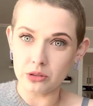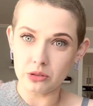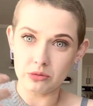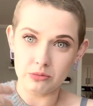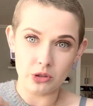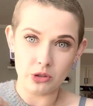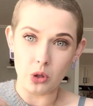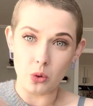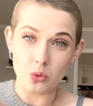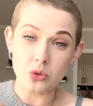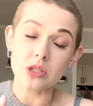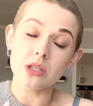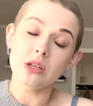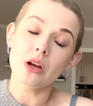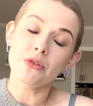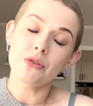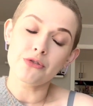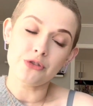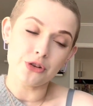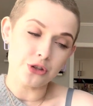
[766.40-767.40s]
close
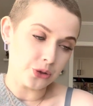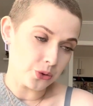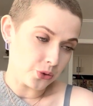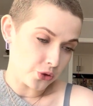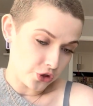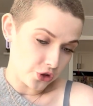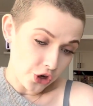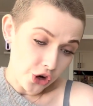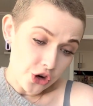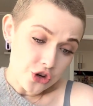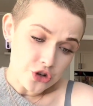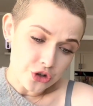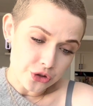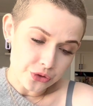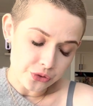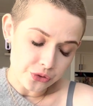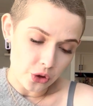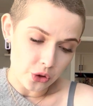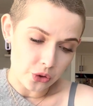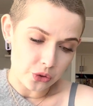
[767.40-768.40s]
enough for you to charge your
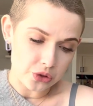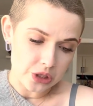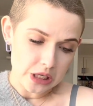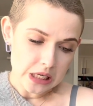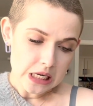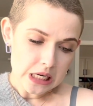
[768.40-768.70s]
phone.